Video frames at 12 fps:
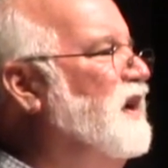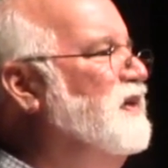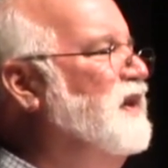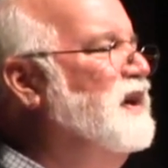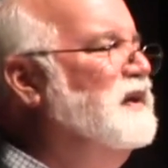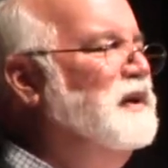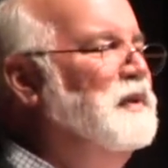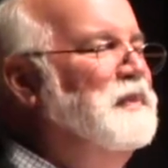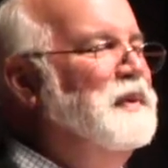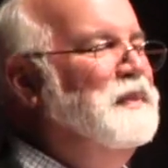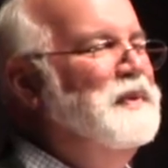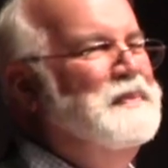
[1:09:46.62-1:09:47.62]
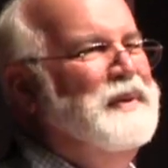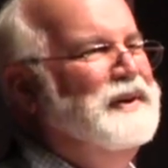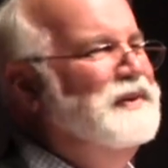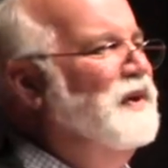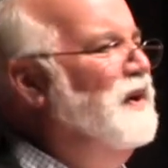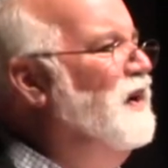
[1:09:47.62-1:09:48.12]
I think, a little bit with my
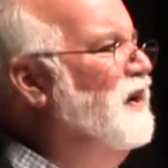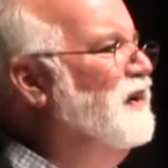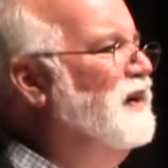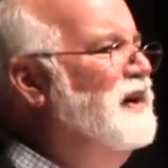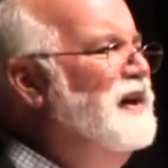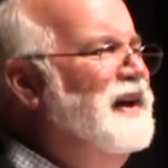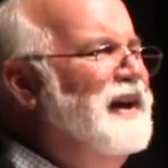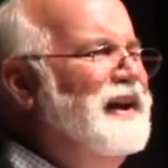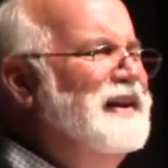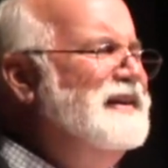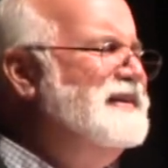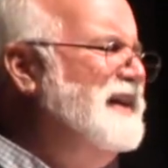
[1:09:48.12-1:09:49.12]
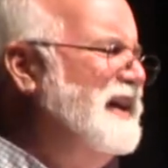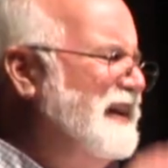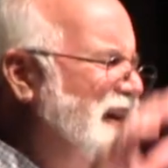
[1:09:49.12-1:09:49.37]
talk. And he said, I